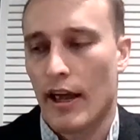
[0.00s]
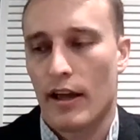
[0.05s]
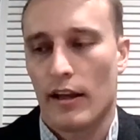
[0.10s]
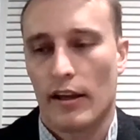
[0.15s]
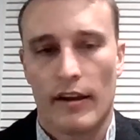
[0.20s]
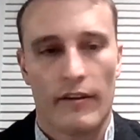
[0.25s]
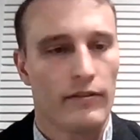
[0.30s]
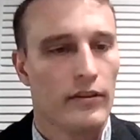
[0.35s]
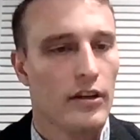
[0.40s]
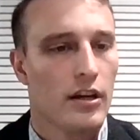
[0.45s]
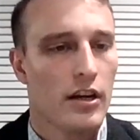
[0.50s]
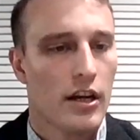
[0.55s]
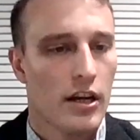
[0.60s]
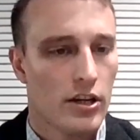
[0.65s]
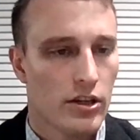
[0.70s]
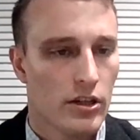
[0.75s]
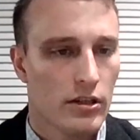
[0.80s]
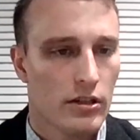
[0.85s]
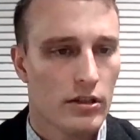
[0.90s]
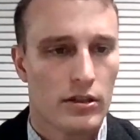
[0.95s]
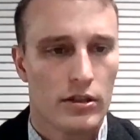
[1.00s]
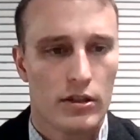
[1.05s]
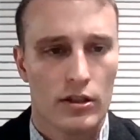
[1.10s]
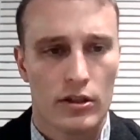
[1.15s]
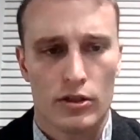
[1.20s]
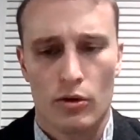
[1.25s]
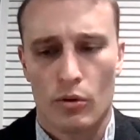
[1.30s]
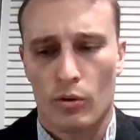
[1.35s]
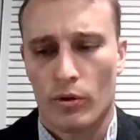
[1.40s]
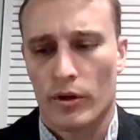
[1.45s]
left in ditches.
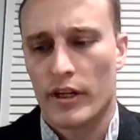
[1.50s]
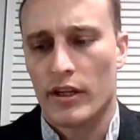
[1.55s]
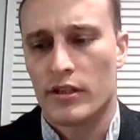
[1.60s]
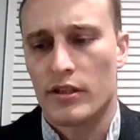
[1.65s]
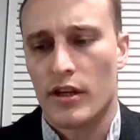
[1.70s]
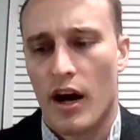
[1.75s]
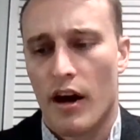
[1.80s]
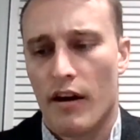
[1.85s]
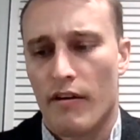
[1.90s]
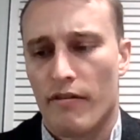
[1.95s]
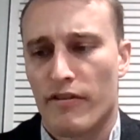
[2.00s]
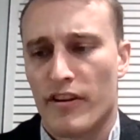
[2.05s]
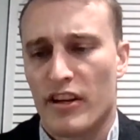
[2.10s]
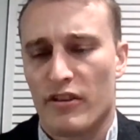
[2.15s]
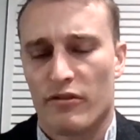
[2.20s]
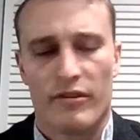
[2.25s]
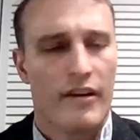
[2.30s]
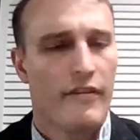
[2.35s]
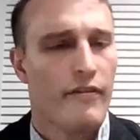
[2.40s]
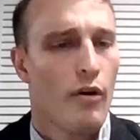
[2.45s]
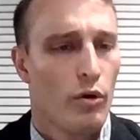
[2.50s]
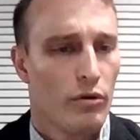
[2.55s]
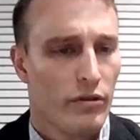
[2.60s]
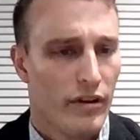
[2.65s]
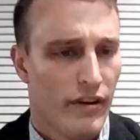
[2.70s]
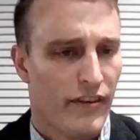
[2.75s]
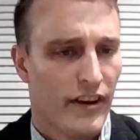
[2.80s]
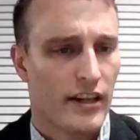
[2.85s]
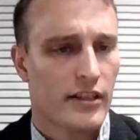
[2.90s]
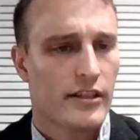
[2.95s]
Stories of
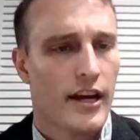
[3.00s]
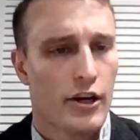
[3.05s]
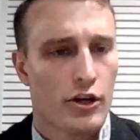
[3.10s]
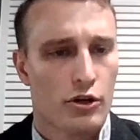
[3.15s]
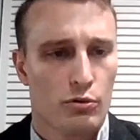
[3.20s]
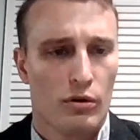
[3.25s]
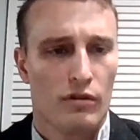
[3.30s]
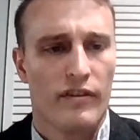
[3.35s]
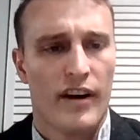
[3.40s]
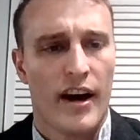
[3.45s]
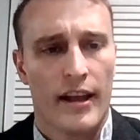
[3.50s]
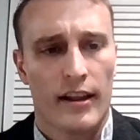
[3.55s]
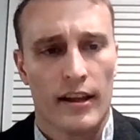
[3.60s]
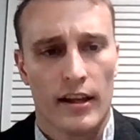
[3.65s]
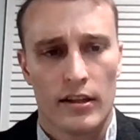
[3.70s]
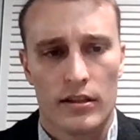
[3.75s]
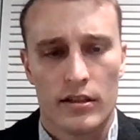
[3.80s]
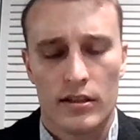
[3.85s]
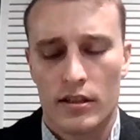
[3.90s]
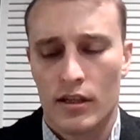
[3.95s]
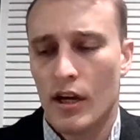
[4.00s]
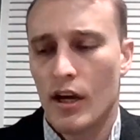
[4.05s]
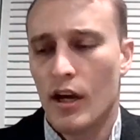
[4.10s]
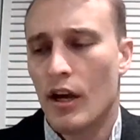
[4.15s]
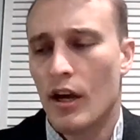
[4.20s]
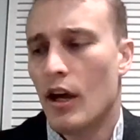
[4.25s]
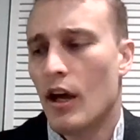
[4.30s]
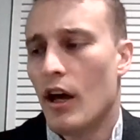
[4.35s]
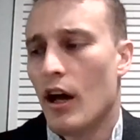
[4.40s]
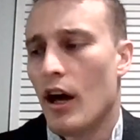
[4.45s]
horrific sexual violence
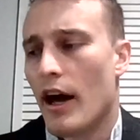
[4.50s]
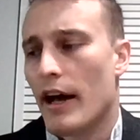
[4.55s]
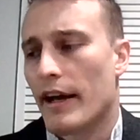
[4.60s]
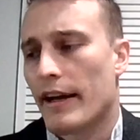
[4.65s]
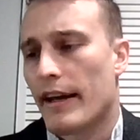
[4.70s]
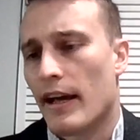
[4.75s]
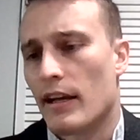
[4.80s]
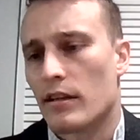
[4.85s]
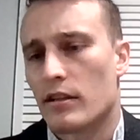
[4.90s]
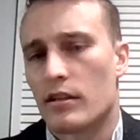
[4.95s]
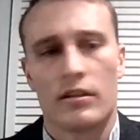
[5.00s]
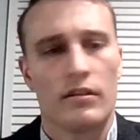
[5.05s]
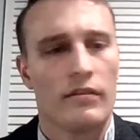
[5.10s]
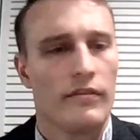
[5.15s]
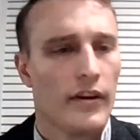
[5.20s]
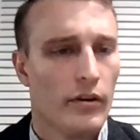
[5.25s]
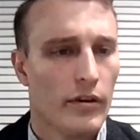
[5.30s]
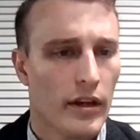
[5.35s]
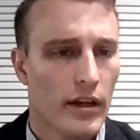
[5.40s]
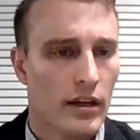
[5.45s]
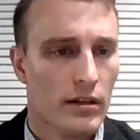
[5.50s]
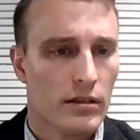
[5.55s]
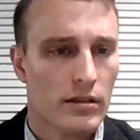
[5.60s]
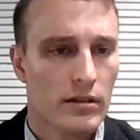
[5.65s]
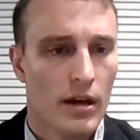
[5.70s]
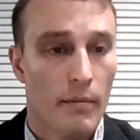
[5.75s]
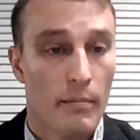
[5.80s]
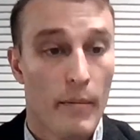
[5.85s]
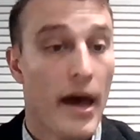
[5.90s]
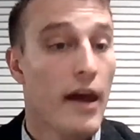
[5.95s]
against
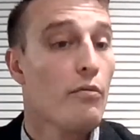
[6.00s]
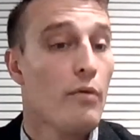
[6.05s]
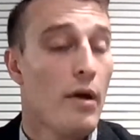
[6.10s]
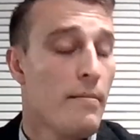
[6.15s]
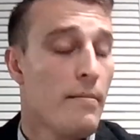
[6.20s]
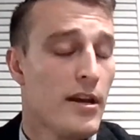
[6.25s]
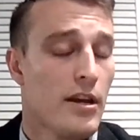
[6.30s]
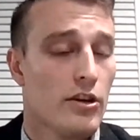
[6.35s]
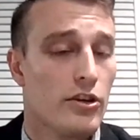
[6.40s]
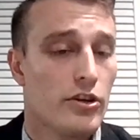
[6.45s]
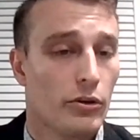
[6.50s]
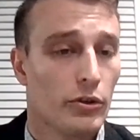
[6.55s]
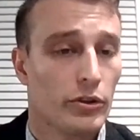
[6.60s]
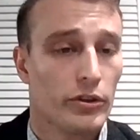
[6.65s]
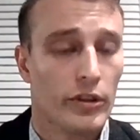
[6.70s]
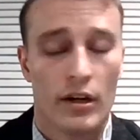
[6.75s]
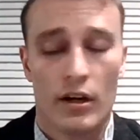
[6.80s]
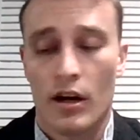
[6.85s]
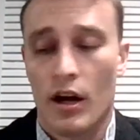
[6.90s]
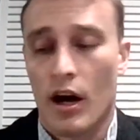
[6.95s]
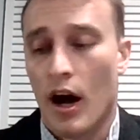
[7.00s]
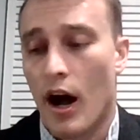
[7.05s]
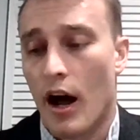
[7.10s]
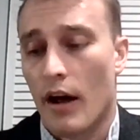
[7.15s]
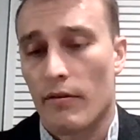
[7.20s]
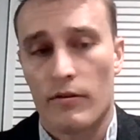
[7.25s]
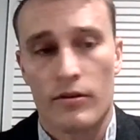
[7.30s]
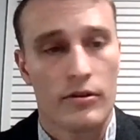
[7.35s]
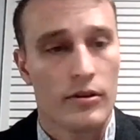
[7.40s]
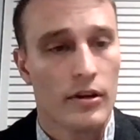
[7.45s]
civilians, men, women, and children,
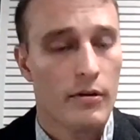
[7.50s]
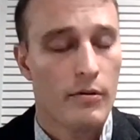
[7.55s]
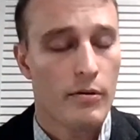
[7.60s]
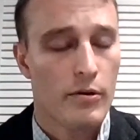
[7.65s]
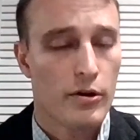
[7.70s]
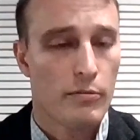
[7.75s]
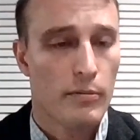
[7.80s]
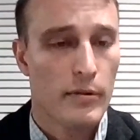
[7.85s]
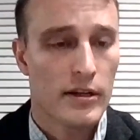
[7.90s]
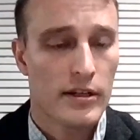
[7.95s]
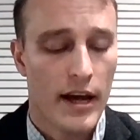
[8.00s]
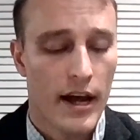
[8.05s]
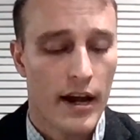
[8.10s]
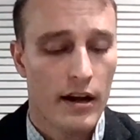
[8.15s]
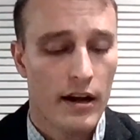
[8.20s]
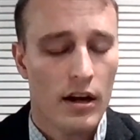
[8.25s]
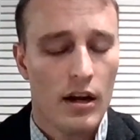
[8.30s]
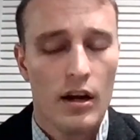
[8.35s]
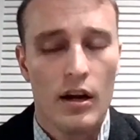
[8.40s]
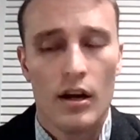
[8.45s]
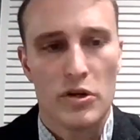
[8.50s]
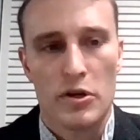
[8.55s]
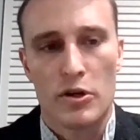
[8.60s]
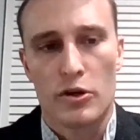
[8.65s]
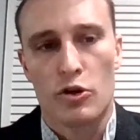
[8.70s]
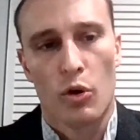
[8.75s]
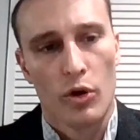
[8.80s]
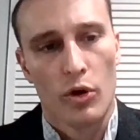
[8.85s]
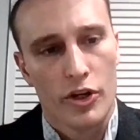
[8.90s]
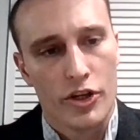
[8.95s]
should be said.
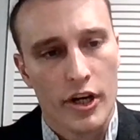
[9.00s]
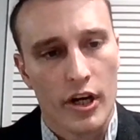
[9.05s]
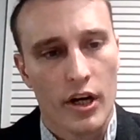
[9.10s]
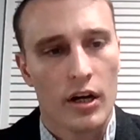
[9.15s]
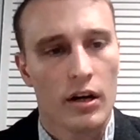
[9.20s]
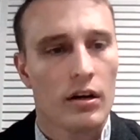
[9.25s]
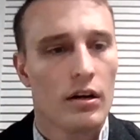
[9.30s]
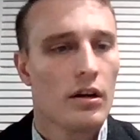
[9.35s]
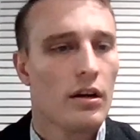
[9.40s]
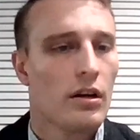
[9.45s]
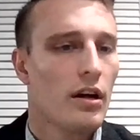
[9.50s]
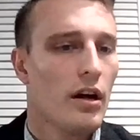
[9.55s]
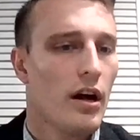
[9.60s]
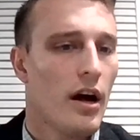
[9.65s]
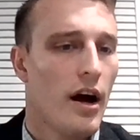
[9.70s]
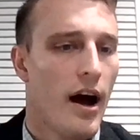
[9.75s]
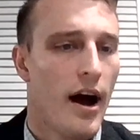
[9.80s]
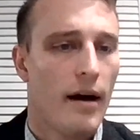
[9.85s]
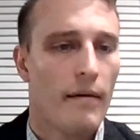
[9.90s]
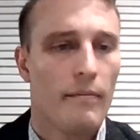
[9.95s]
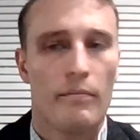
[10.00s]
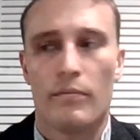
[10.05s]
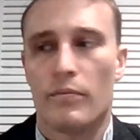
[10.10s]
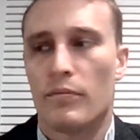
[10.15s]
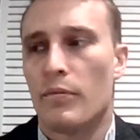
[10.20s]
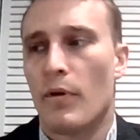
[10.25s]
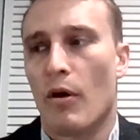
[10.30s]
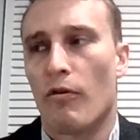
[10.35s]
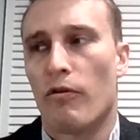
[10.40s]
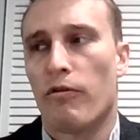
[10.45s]
Torture,
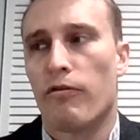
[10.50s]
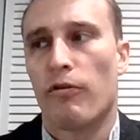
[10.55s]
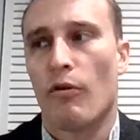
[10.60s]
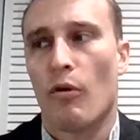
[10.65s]
both